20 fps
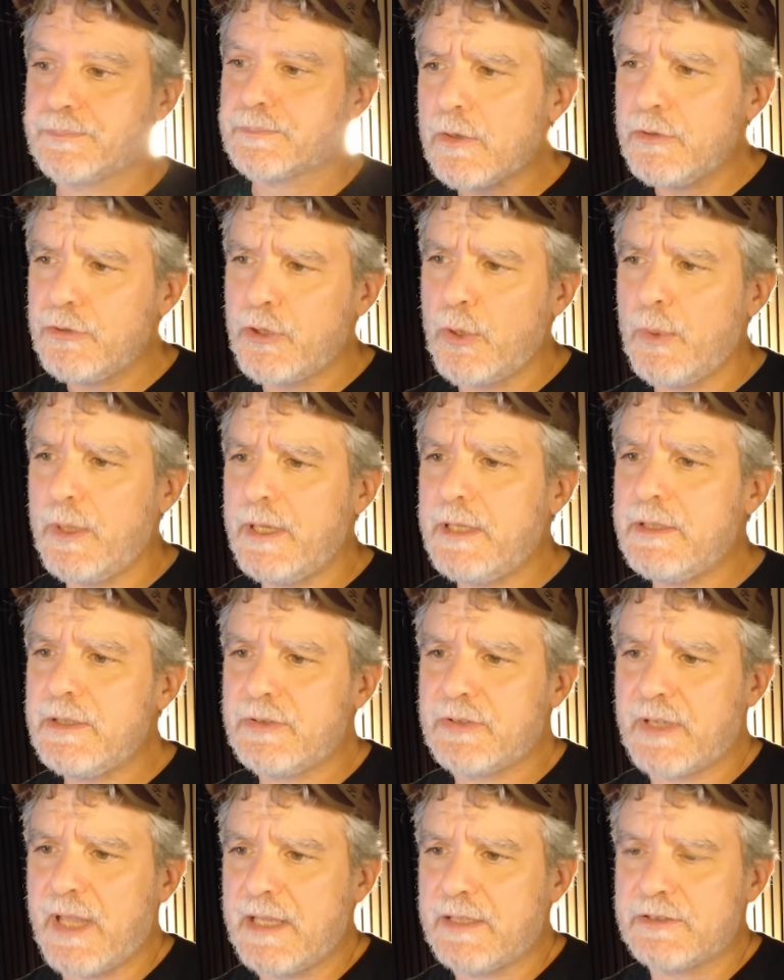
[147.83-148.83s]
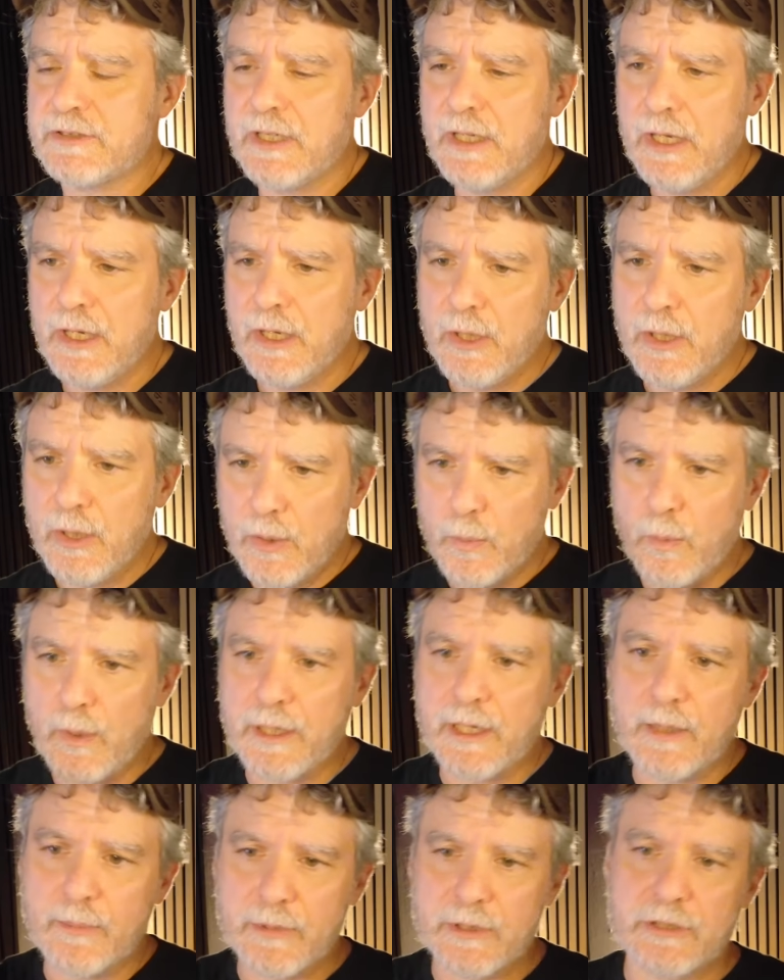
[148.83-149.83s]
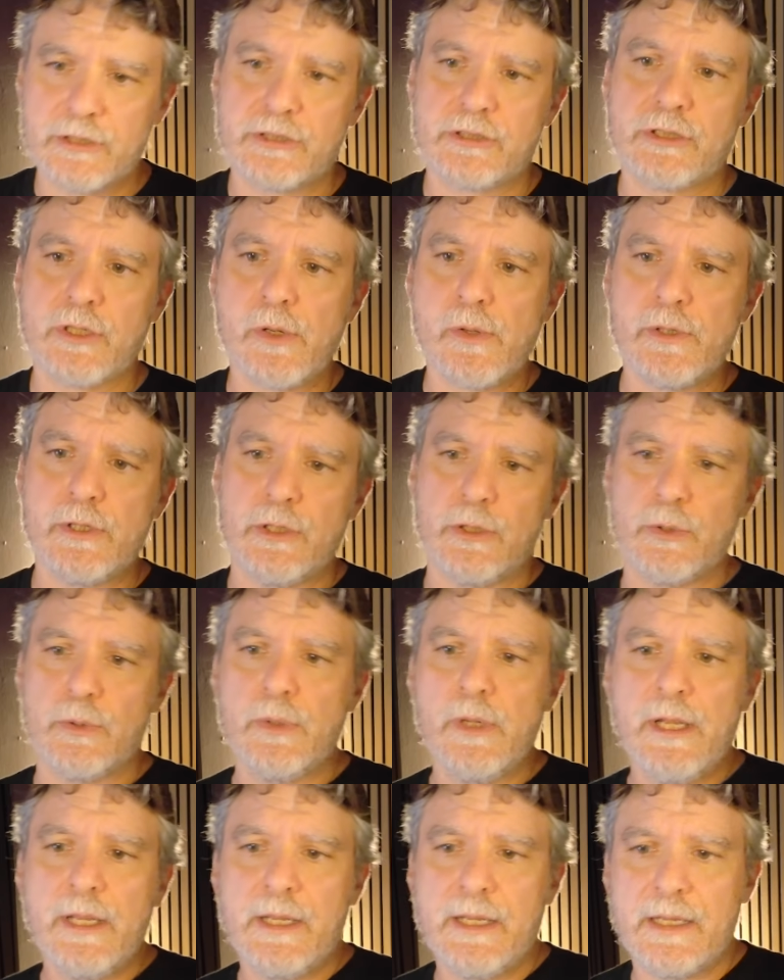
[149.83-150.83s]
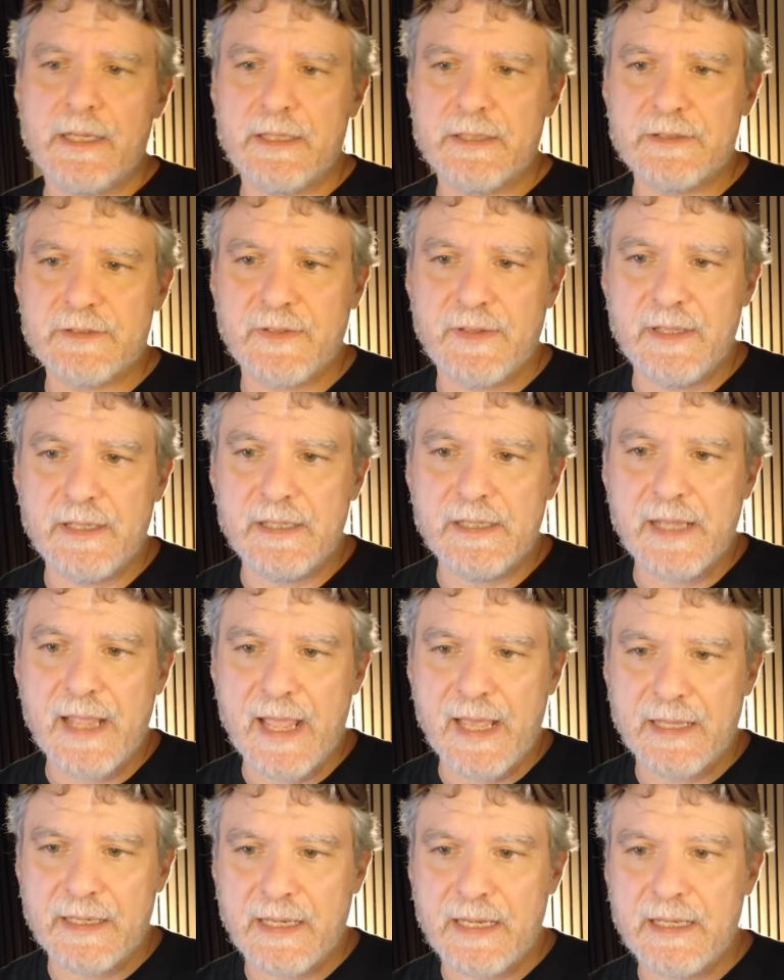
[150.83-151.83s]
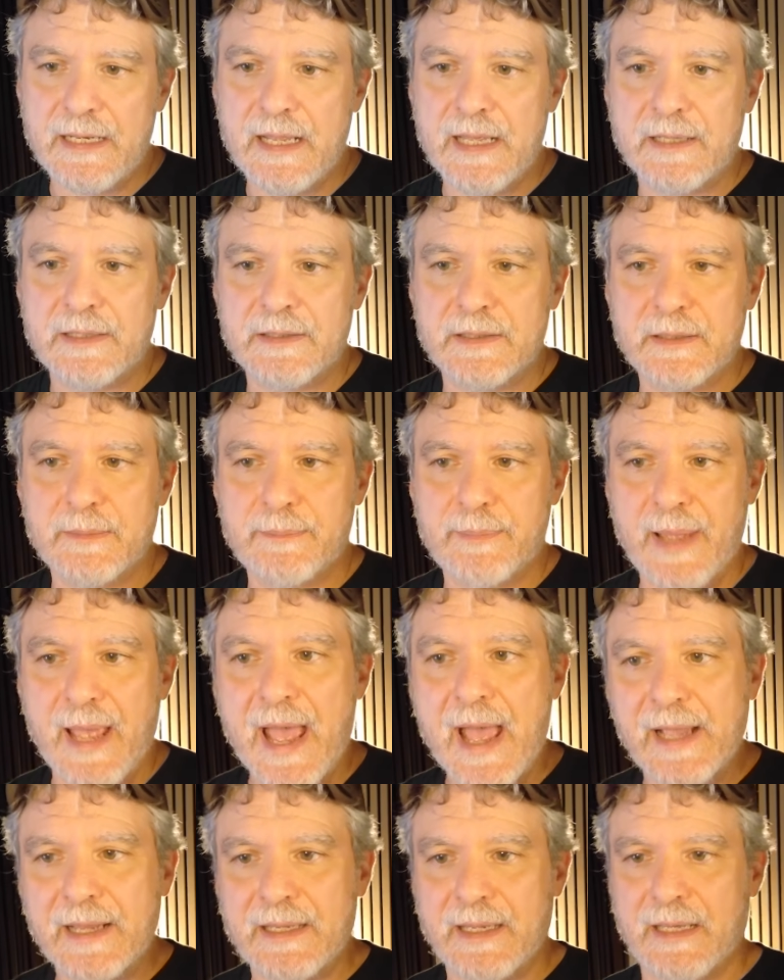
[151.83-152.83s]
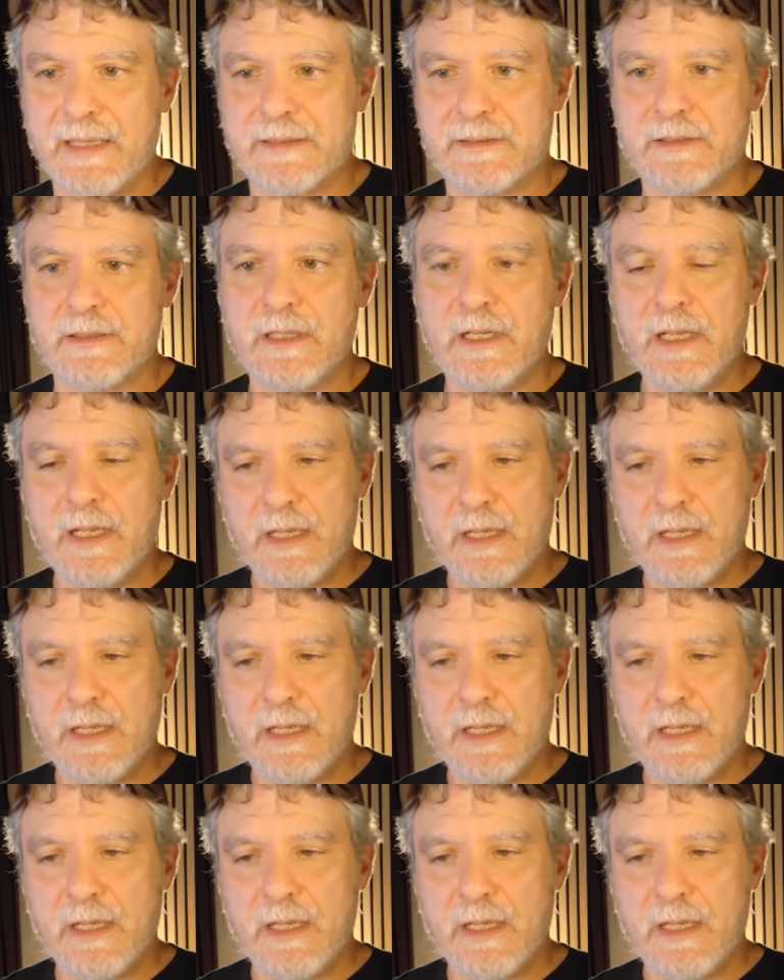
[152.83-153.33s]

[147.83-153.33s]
So in this case, what I'm going to show you is the N eight N backend